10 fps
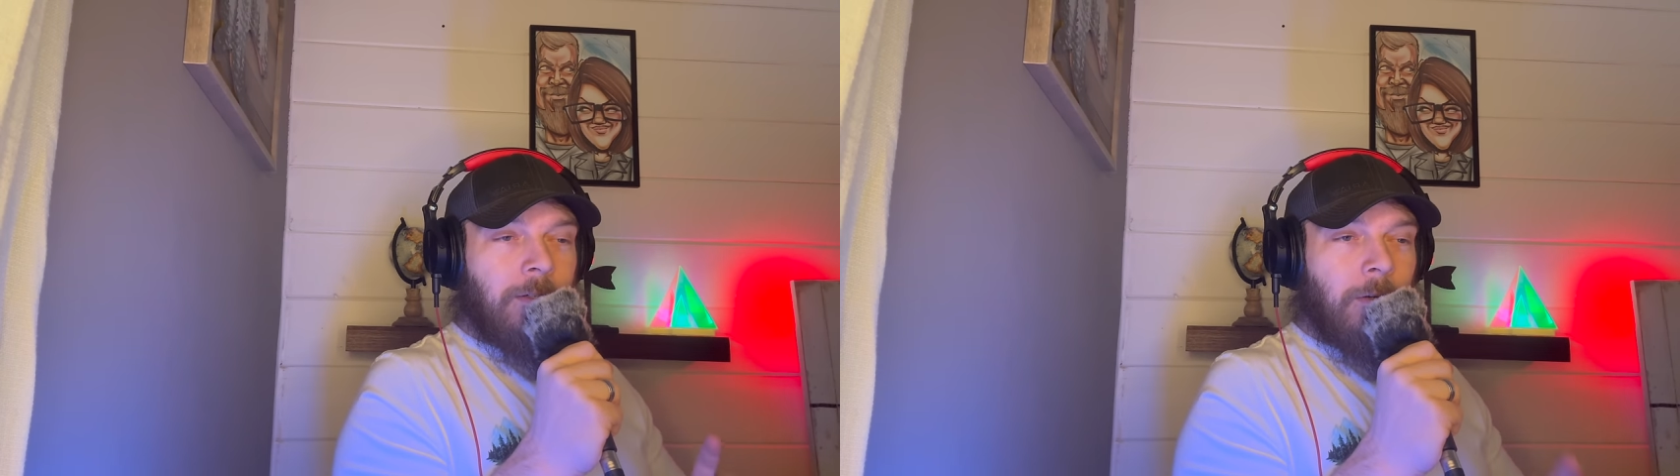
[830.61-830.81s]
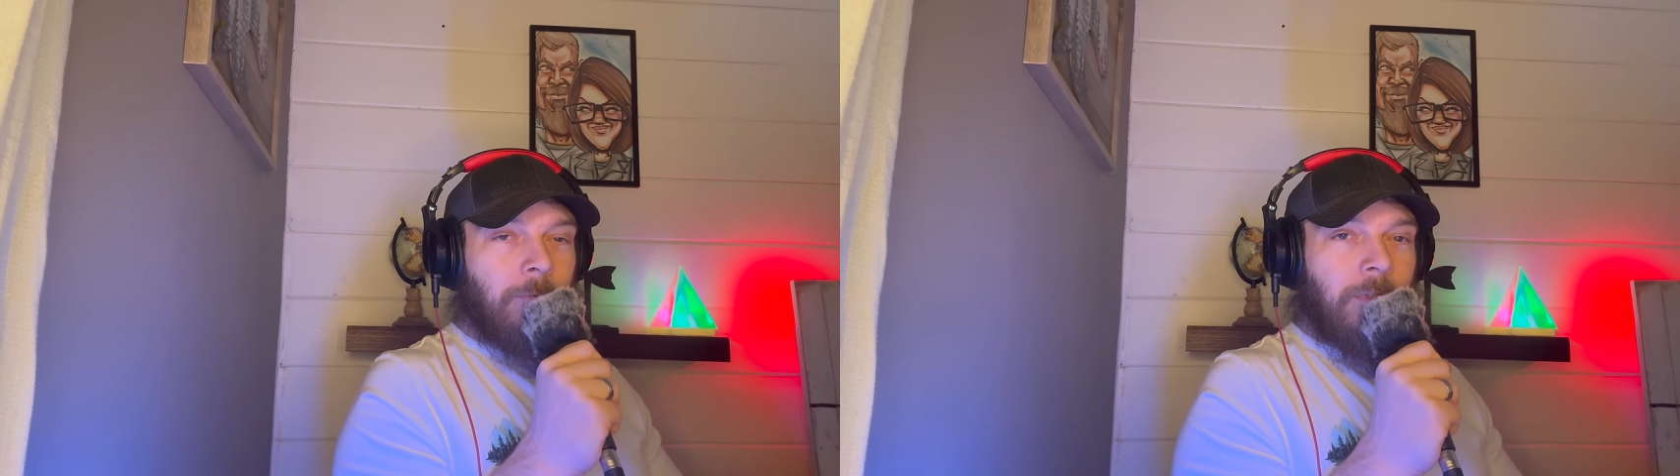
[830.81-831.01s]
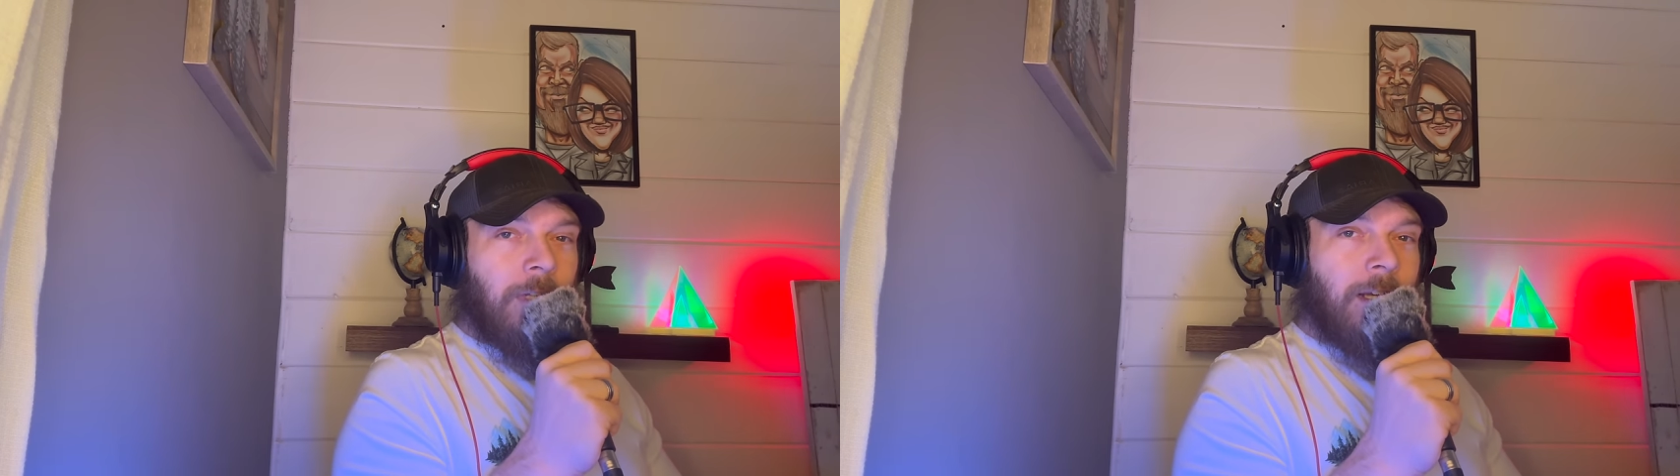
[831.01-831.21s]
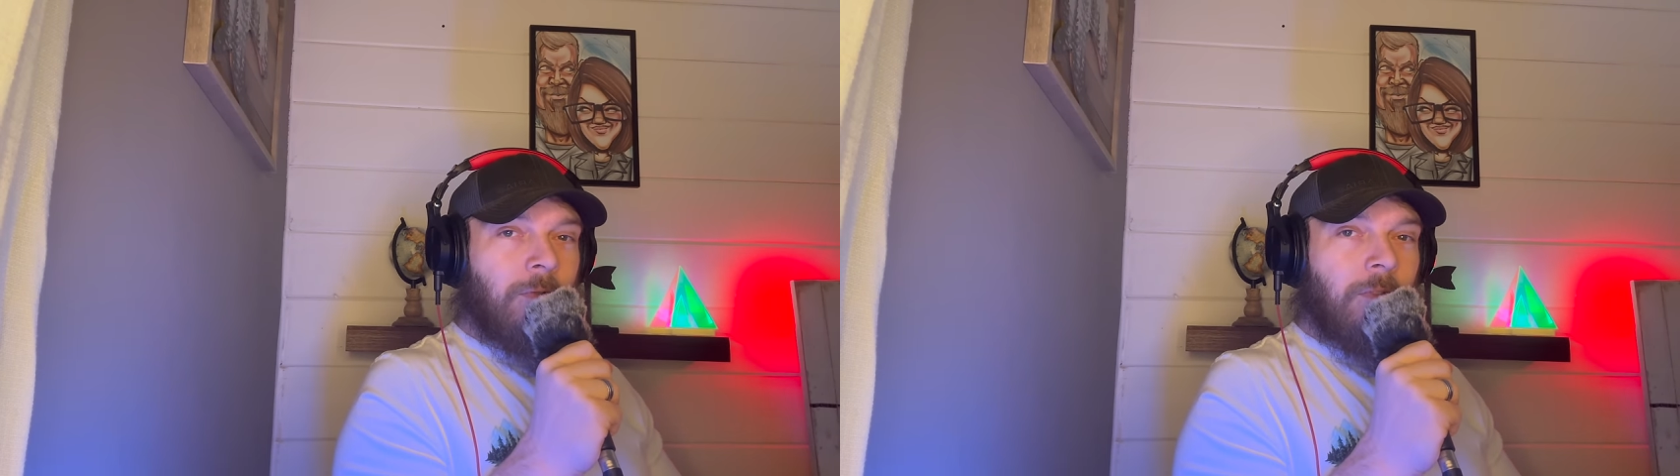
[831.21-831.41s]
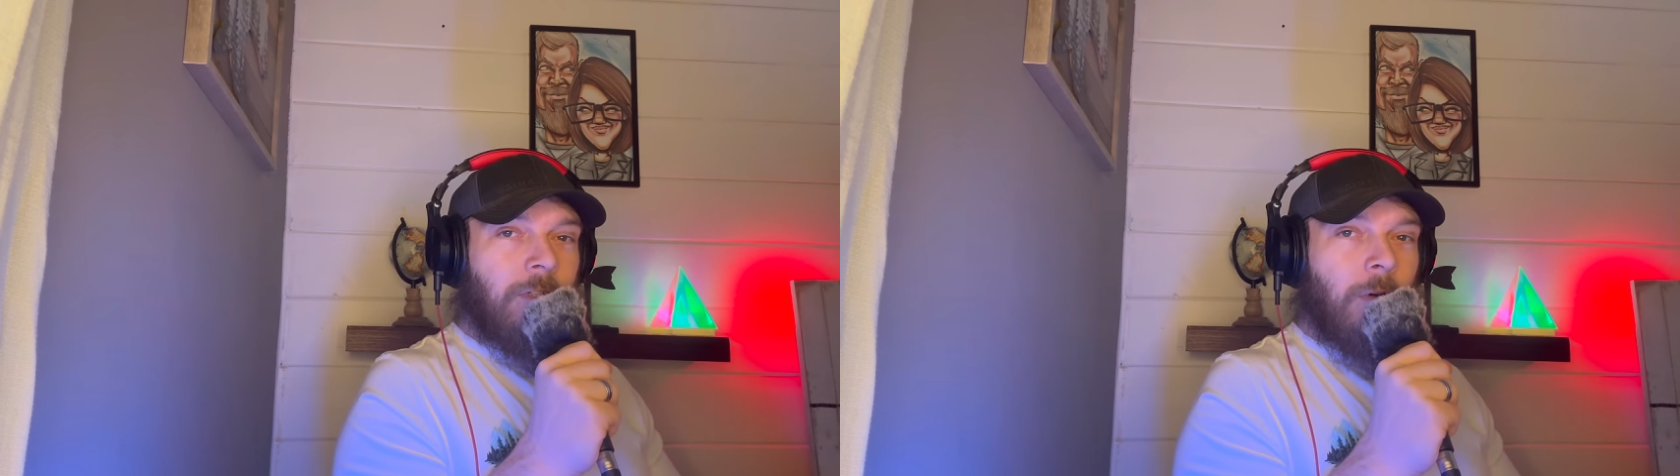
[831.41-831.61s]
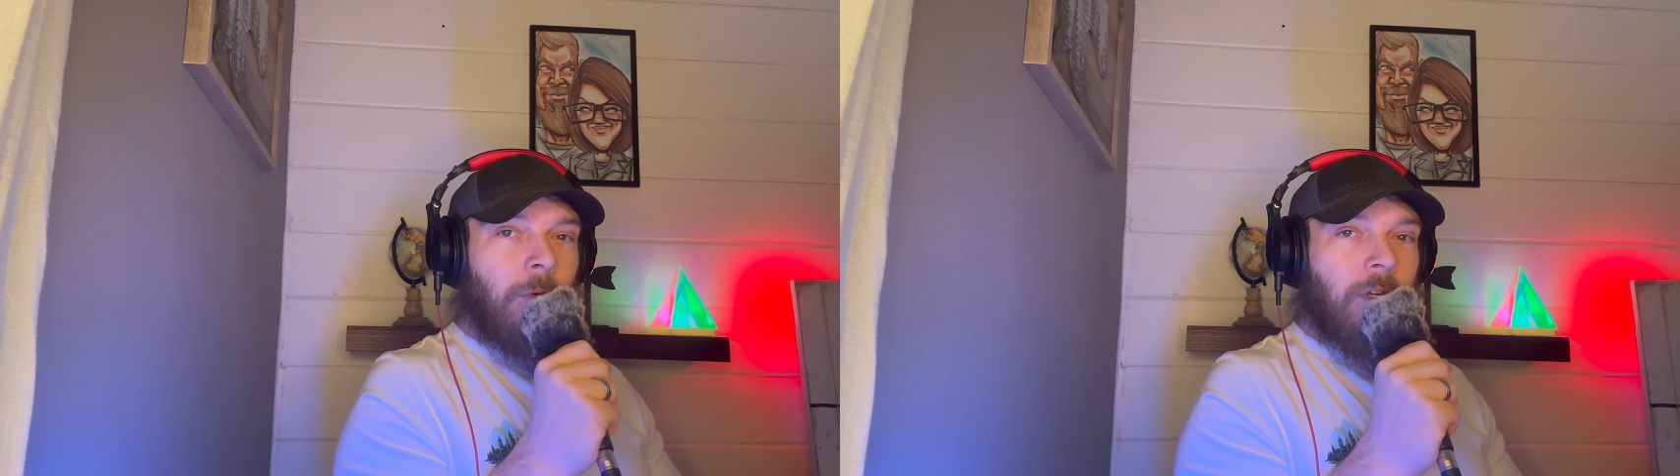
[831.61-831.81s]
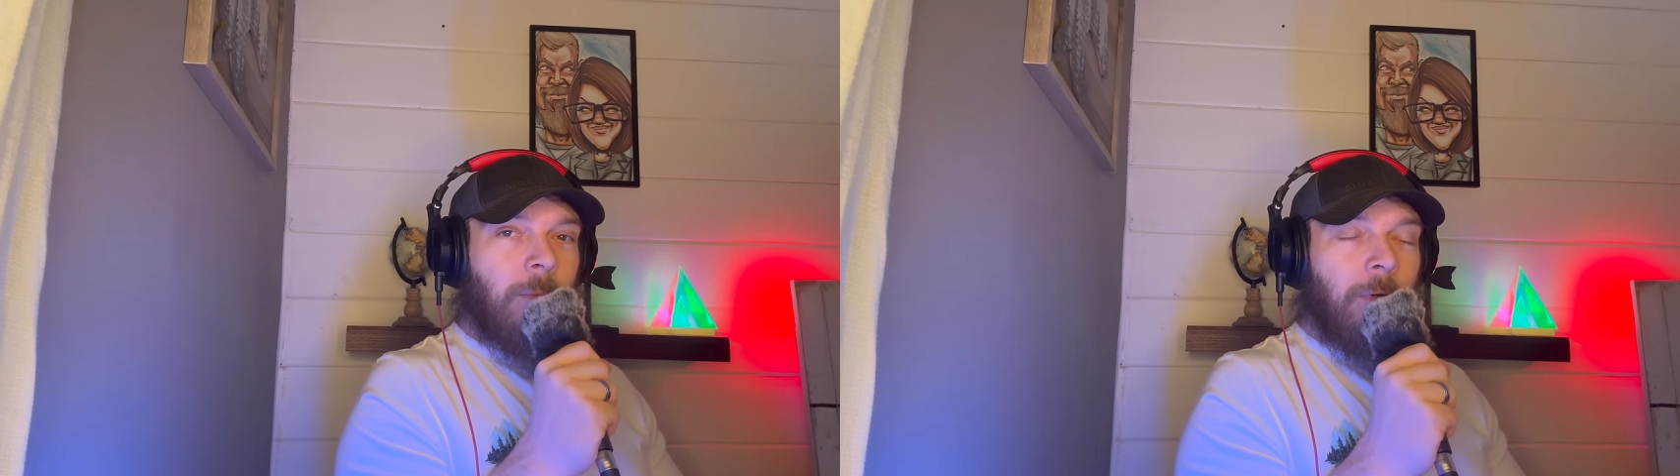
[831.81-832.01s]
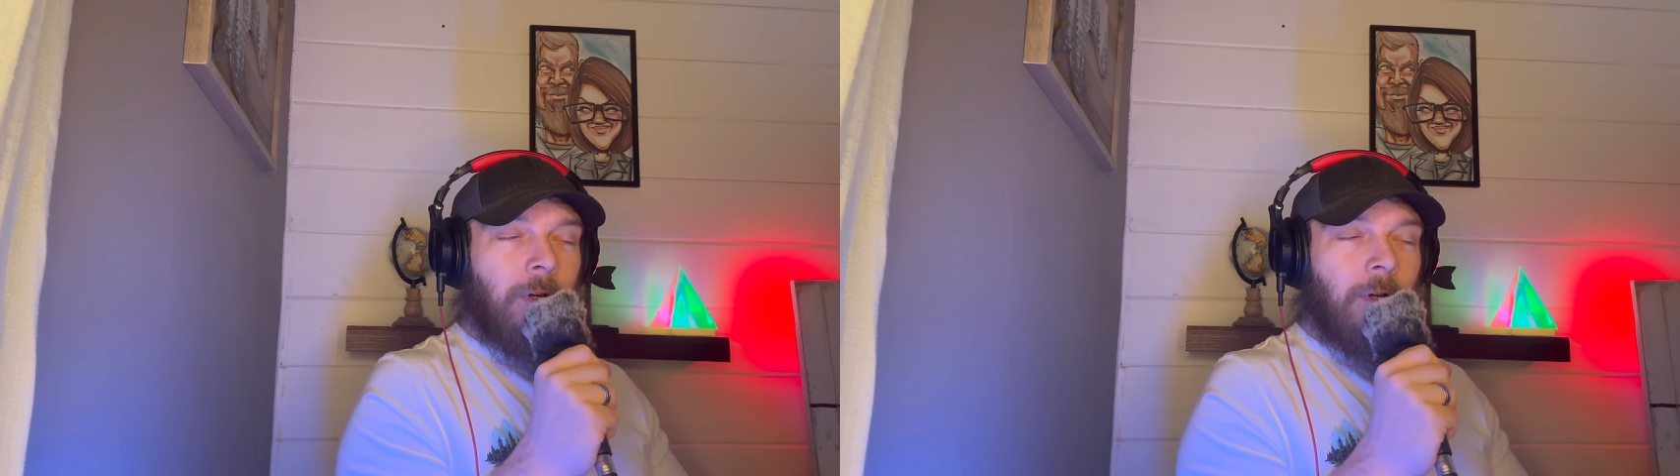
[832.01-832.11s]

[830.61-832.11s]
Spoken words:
don't realize what's going up